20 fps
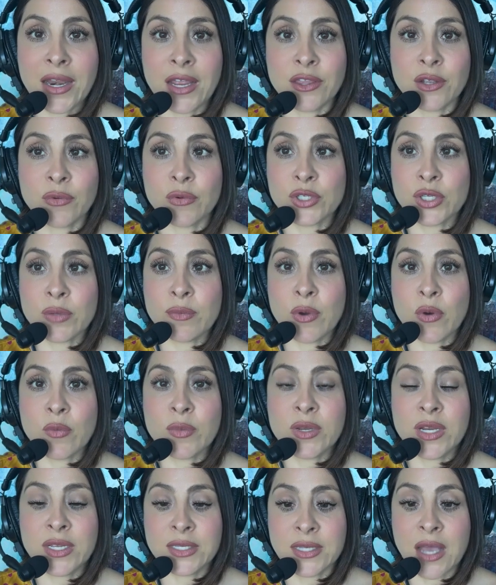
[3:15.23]
And there was a
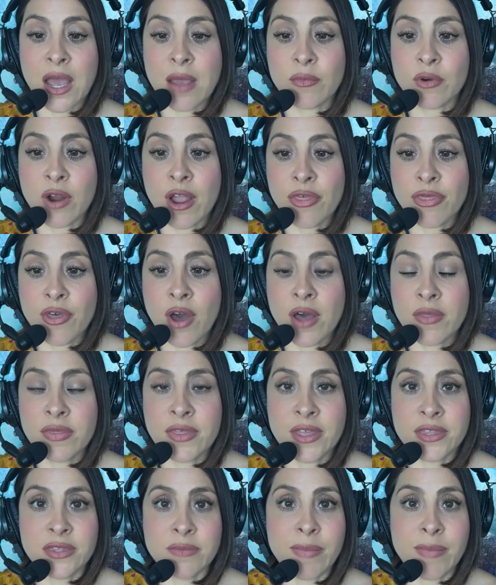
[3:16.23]
moment in time where I thought that